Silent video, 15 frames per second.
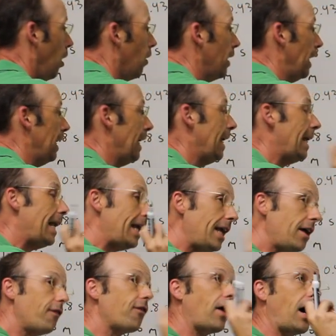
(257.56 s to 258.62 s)
Okay,
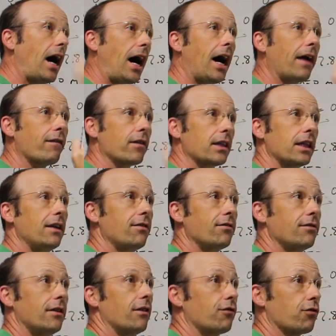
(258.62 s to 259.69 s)
if I
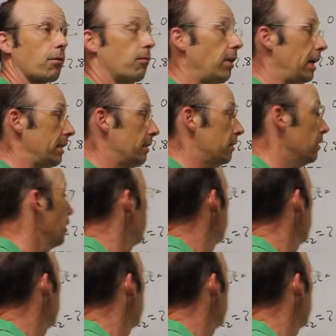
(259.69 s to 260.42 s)
release this from rest,